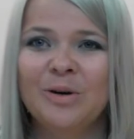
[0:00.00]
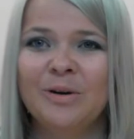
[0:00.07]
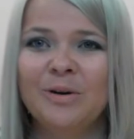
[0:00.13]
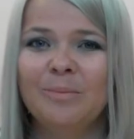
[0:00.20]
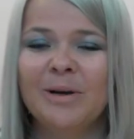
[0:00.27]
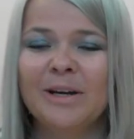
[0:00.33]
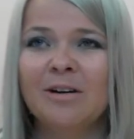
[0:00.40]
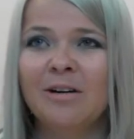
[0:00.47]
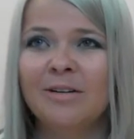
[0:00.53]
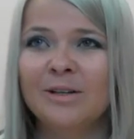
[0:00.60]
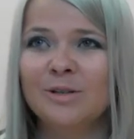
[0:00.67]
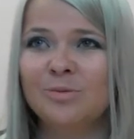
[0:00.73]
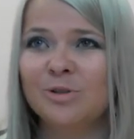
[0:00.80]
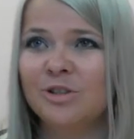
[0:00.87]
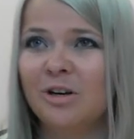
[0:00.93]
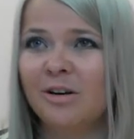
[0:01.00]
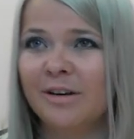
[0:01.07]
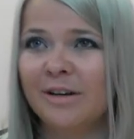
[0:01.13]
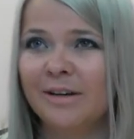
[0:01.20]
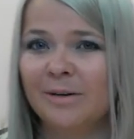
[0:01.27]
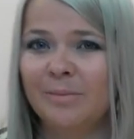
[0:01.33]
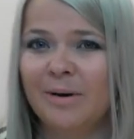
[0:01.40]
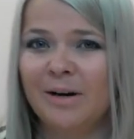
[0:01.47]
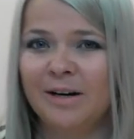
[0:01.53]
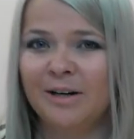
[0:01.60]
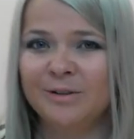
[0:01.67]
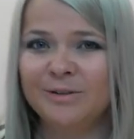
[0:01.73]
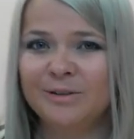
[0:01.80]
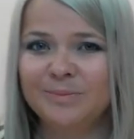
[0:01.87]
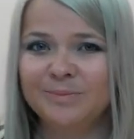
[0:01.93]
My colleagues were talking
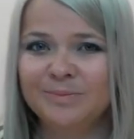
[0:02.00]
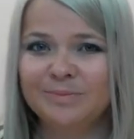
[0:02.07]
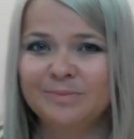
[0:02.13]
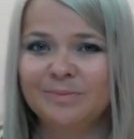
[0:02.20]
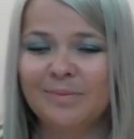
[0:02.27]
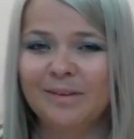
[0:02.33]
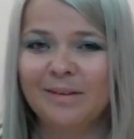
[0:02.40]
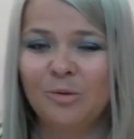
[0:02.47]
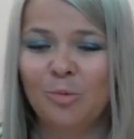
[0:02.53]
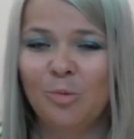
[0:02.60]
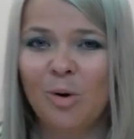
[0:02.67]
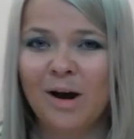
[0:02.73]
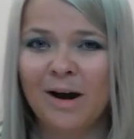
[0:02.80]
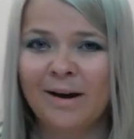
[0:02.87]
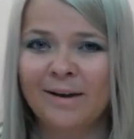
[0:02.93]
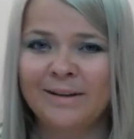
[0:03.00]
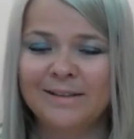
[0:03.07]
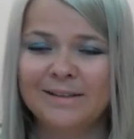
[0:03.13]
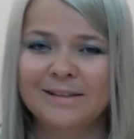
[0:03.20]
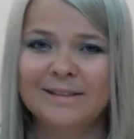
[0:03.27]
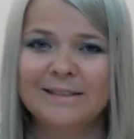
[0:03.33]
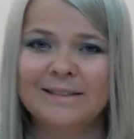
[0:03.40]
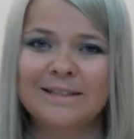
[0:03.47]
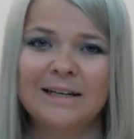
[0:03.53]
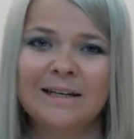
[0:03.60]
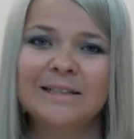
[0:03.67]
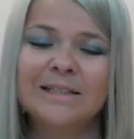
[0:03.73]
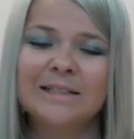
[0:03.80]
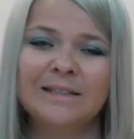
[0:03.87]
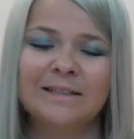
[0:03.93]
about why
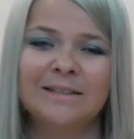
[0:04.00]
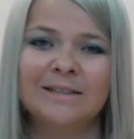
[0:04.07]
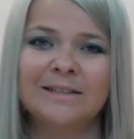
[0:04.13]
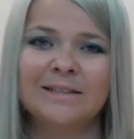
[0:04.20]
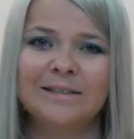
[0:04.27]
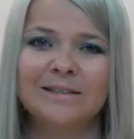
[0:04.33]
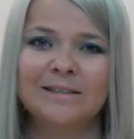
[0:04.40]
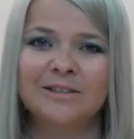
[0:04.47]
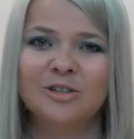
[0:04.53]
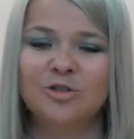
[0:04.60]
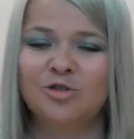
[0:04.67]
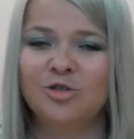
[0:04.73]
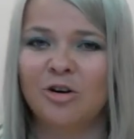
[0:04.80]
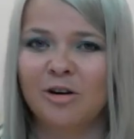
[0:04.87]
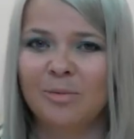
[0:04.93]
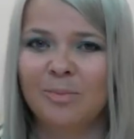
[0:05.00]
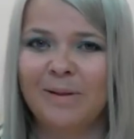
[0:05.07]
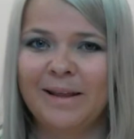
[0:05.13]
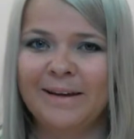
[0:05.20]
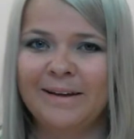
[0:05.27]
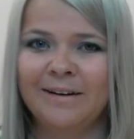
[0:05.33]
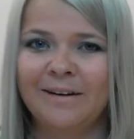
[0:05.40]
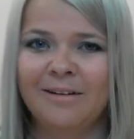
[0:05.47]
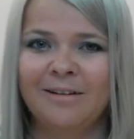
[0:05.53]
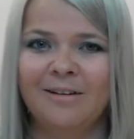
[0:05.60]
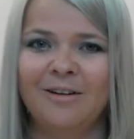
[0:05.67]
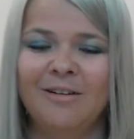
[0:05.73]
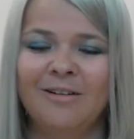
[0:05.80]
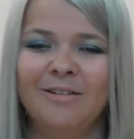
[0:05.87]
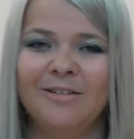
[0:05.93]
ZAT is a strong player
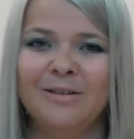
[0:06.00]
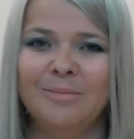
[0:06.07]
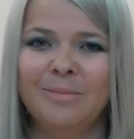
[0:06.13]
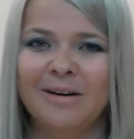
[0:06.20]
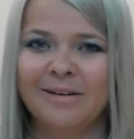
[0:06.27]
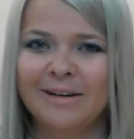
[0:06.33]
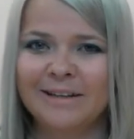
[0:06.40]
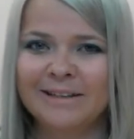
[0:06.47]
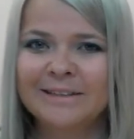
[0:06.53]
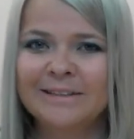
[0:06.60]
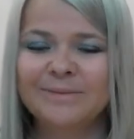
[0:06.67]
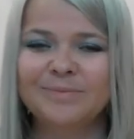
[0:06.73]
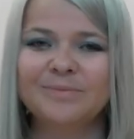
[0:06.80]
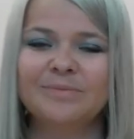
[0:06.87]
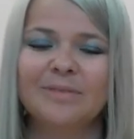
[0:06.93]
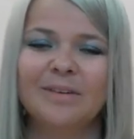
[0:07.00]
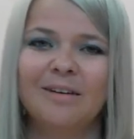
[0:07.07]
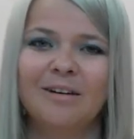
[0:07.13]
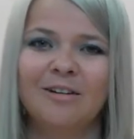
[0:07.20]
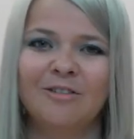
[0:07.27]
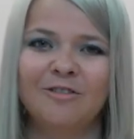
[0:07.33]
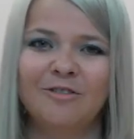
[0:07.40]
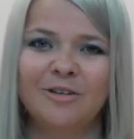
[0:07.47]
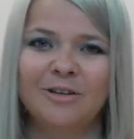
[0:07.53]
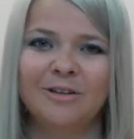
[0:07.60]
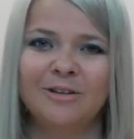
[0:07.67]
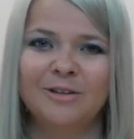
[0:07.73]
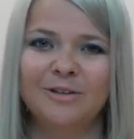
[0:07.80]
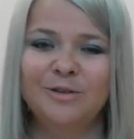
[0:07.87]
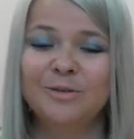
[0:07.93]
on the market of
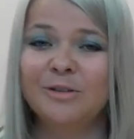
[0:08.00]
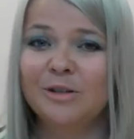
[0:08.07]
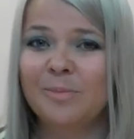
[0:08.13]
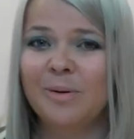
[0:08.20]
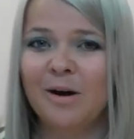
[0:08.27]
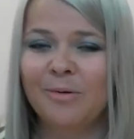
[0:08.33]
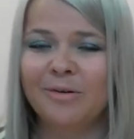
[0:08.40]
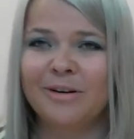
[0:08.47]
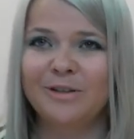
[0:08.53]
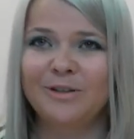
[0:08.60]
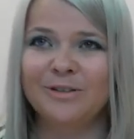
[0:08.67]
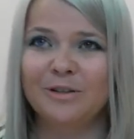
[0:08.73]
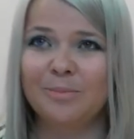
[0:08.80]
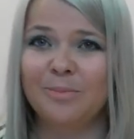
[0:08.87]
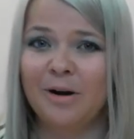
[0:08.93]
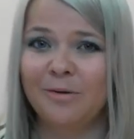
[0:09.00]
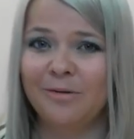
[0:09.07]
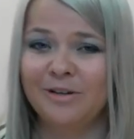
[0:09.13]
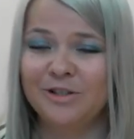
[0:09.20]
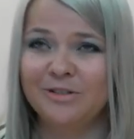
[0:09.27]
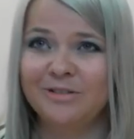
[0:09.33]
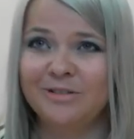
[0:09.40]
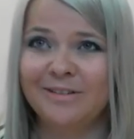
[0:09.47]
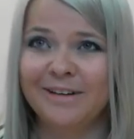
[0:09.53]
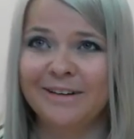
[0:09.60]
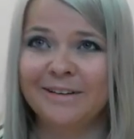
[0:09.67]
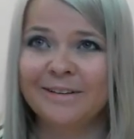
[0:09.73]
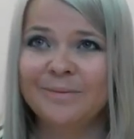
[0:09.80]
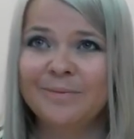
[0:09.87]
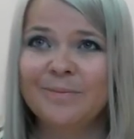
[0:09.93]
nuclear power and nuclear power
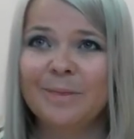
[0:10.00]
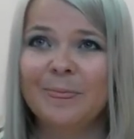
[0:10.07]
engineering.